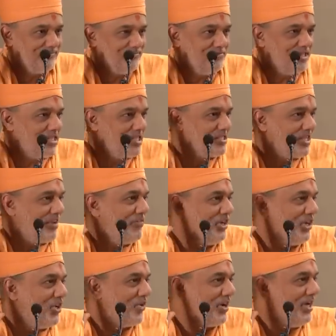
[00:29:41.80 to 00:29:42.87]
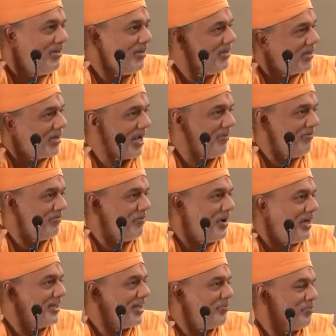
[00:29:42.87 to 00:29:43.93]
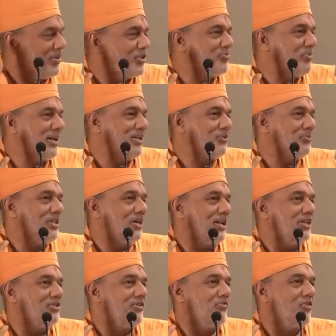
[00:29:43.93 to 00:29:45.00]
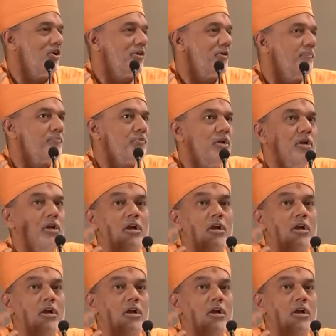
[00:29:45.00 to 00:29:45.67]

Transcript: This is a 70 or 80 year game. Fight ten plus minus with the grace of God.